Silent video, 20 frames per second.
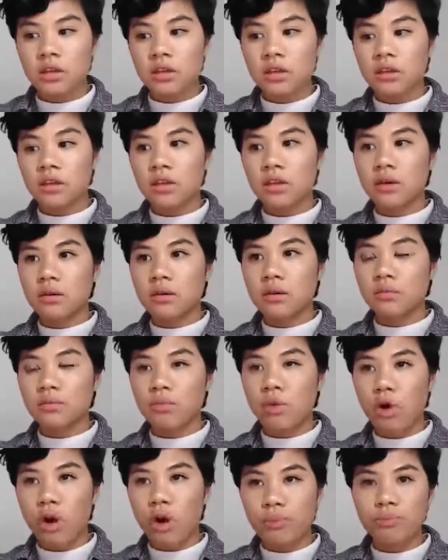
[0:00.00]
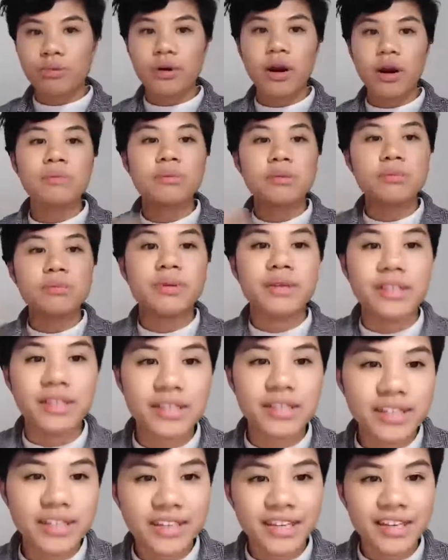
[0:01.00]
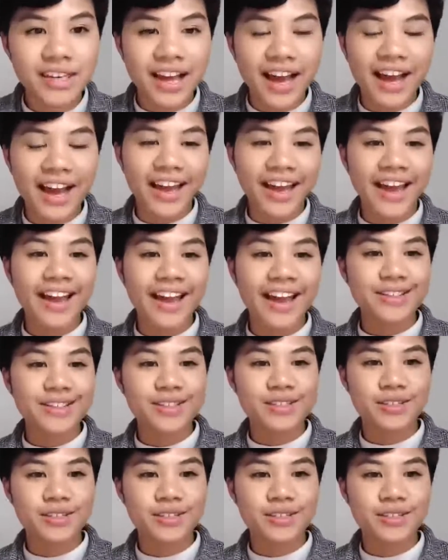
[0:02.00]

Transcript: the more probability I had